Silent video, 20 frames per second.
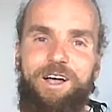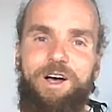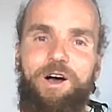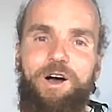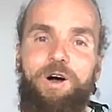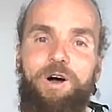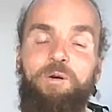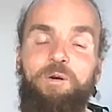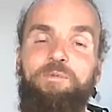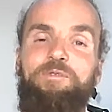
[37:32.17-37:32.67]

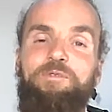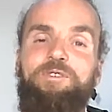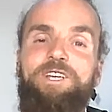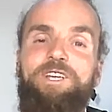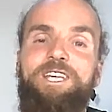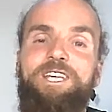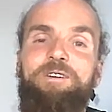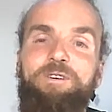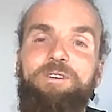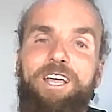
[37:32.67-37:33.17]
Hopefully
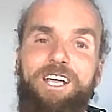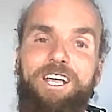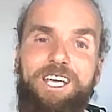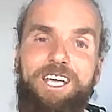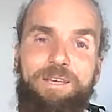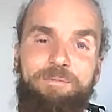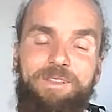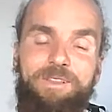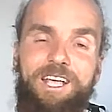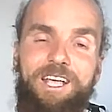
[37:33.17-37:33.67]
you can
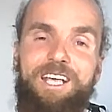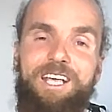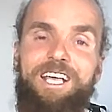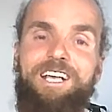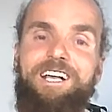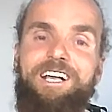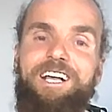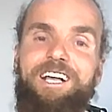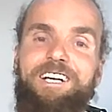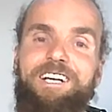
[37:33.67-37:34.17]
keep taking
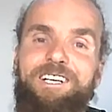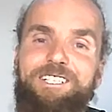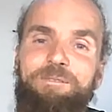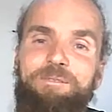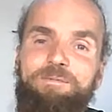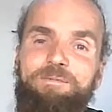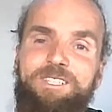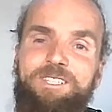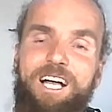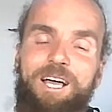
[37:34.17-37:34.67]
some
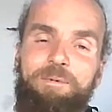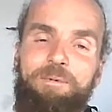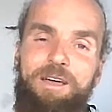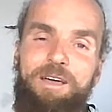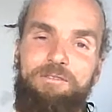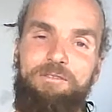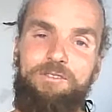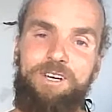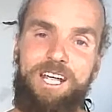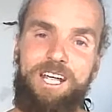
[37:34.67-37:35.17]
time
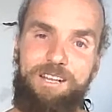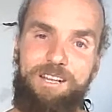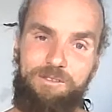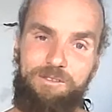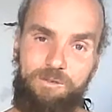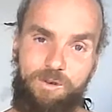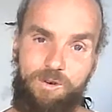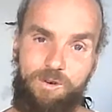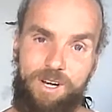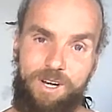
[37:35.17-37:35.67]
every day to
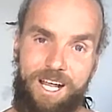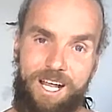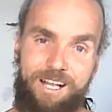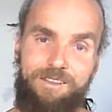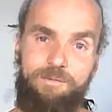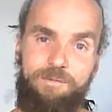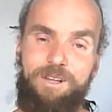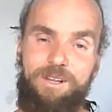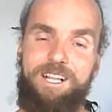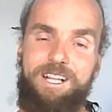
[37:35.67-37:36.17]
connect
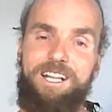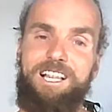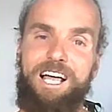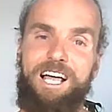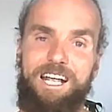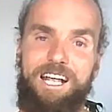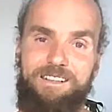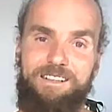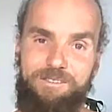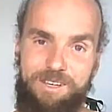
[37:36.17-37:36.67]
with that
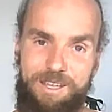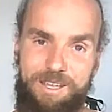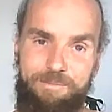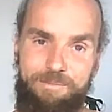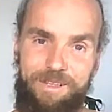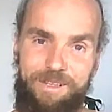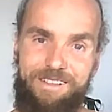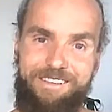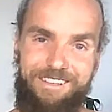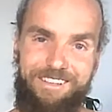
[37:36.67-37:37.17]
light, to keep
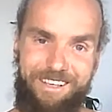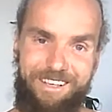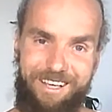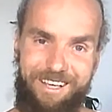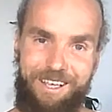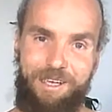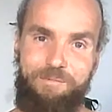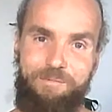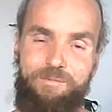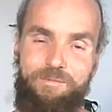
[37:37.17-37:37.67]
it
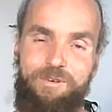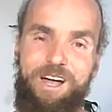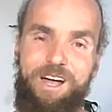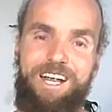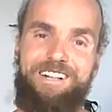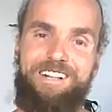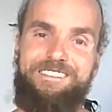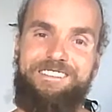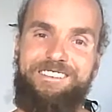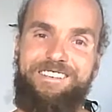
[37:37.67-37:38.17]

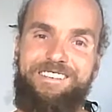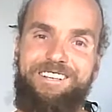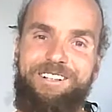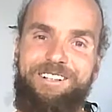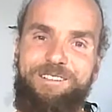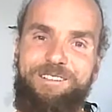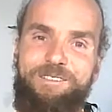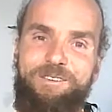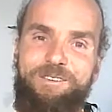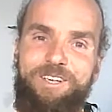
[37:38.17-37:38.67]
bright,
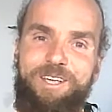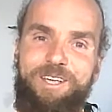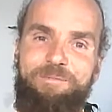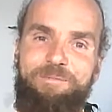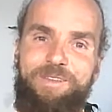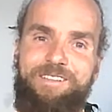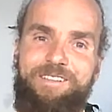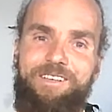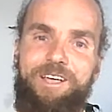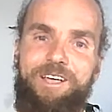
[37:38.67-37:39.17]
to keep
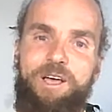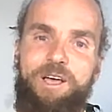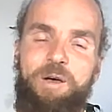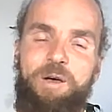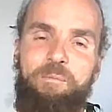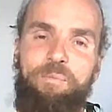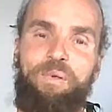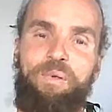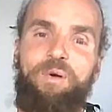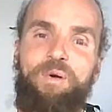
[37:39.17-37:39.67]
it
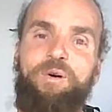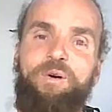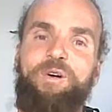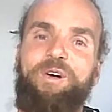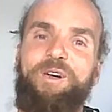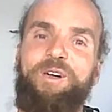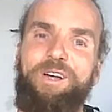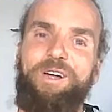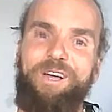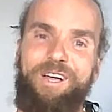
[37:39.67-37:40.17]

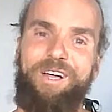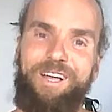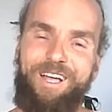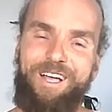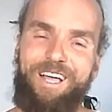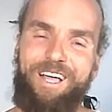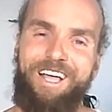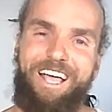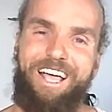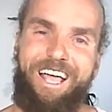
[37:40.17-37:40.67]
pure,
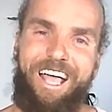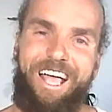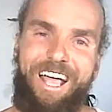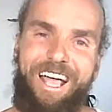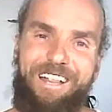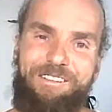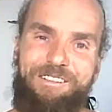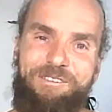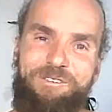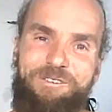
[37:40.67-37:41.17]

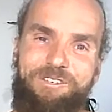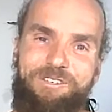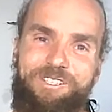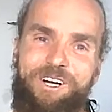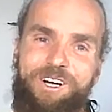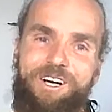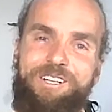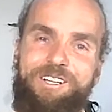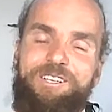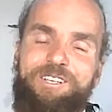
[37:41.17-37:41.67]
and to
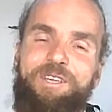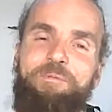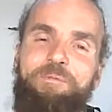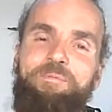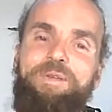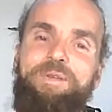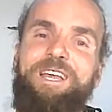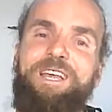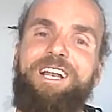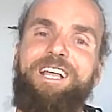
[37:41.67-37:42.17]
start
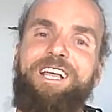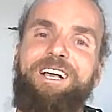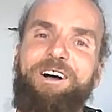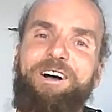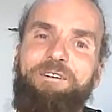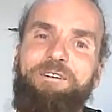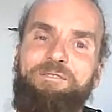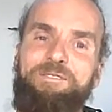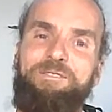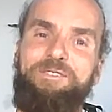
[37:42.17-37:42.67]
peeling
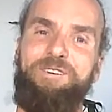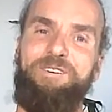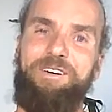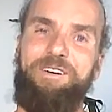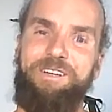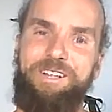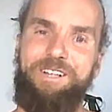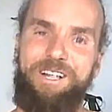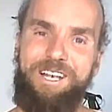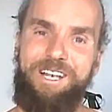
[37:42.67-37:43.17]
off
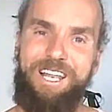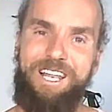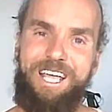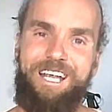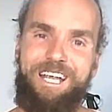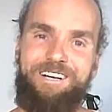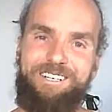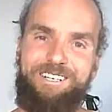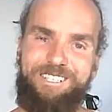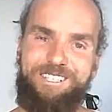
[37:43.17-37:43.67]
the
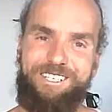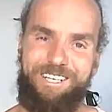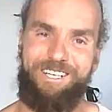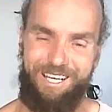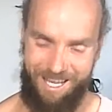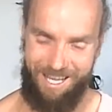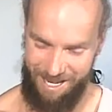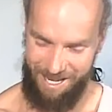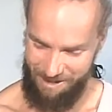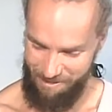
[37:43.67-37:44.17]
layers
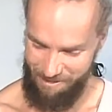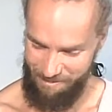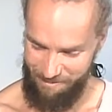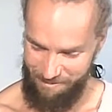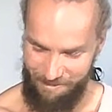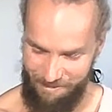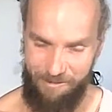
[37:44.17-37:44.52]
of